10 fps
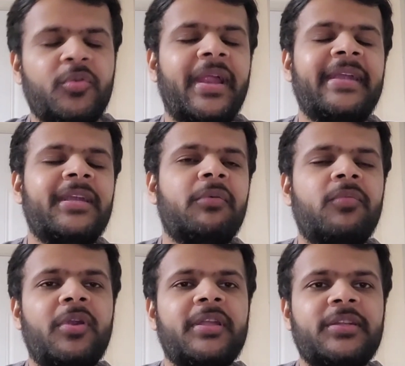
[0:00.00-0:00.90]
to write down
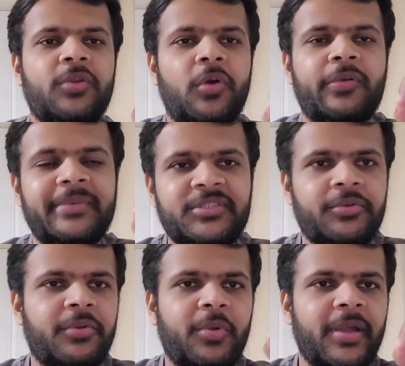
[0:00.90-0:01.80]
what are the documents you
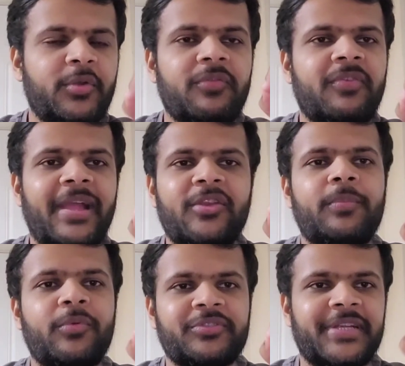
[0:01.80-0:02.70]
require to file your
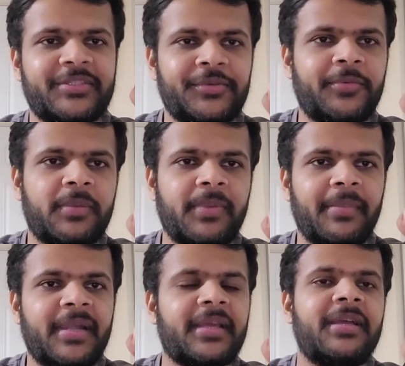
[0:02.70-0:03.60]
postgraduate work
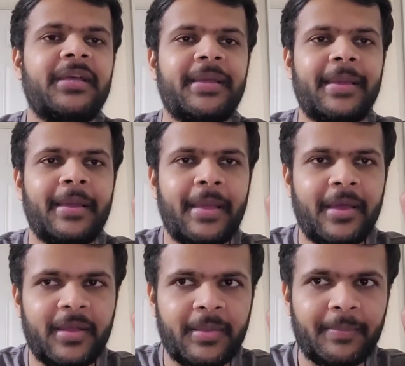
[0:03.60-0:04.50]
permit.
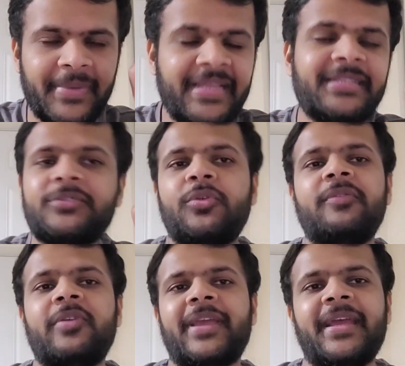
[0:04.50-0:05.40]
Please don't
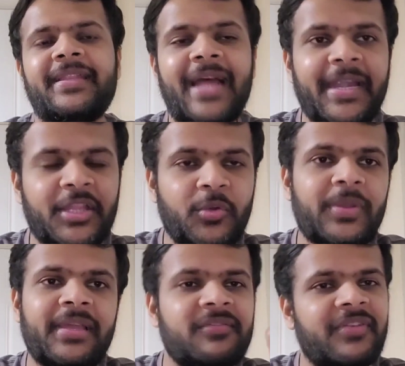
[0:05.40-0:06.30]
forget that you
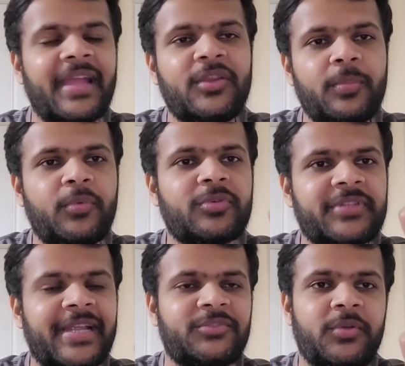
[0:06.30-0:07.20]
can file your
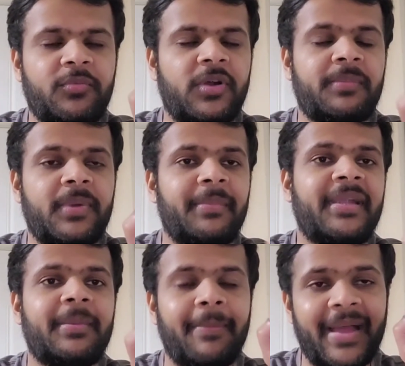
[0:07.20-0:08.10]
postgraduate work
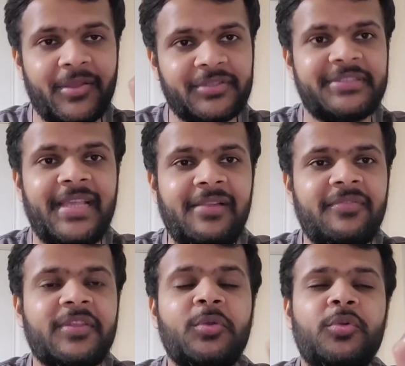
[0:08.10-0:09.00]
permit by
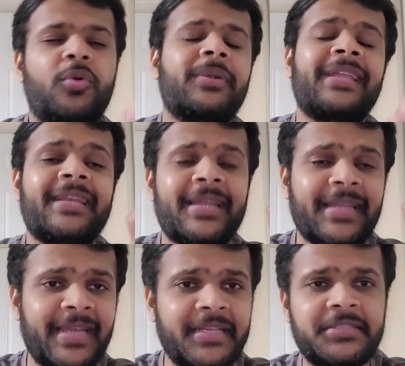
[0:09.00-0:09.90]
yourself. You don't need an
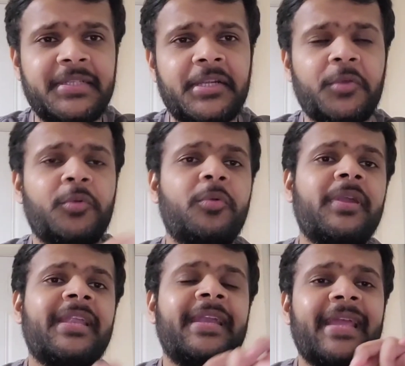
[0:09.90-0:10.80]
agent, you don't
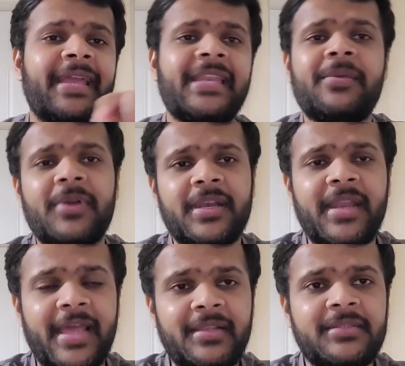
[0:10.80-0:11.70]
need anyone
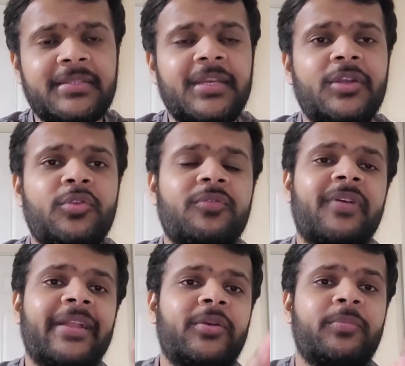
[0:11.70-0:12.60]
else to
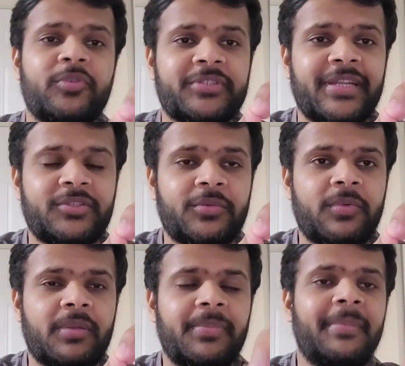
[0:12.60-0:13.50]
file your postgraduate
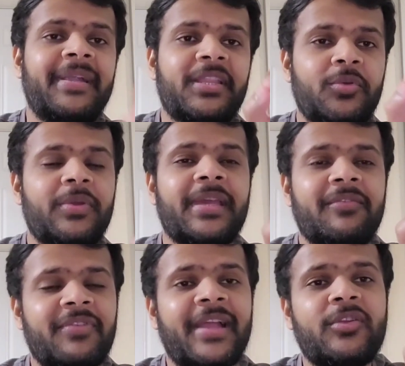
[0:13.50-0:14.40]
work permit. You can
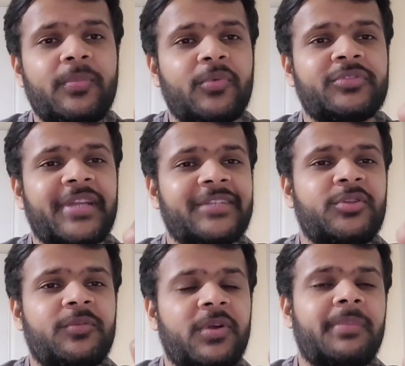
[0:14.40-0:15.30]
file your
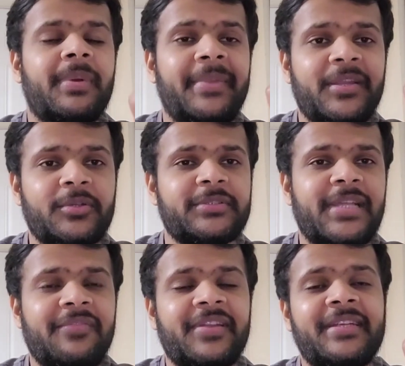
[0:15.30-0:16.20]
postgraduate work permit
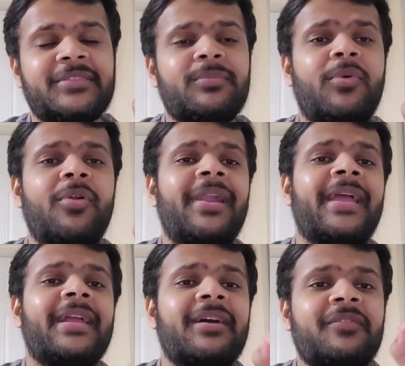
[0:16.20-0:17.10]
yourself. It's more
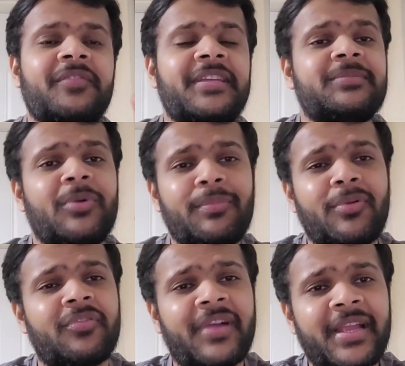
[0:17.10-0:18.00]
like a Facebook
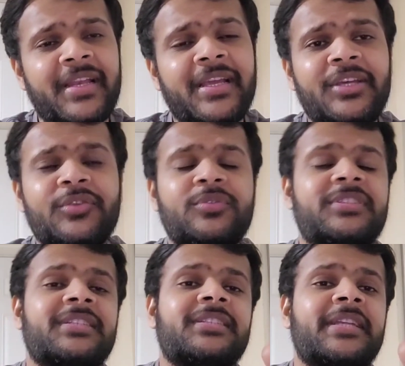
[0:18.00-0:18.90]
profile. You
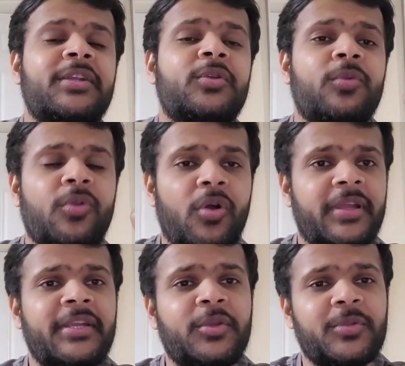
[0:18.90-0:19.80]
just need to log
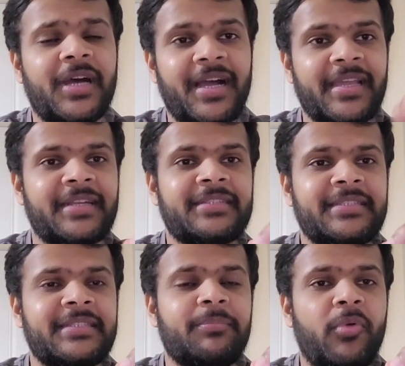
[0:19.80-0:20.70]
into the
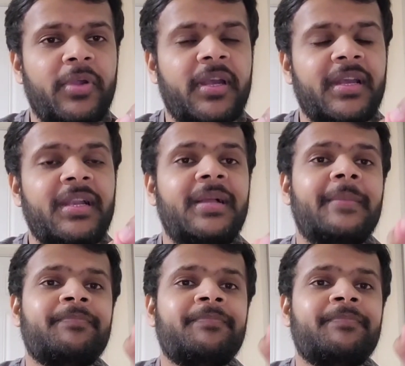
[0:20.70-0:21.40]
IRCC portal.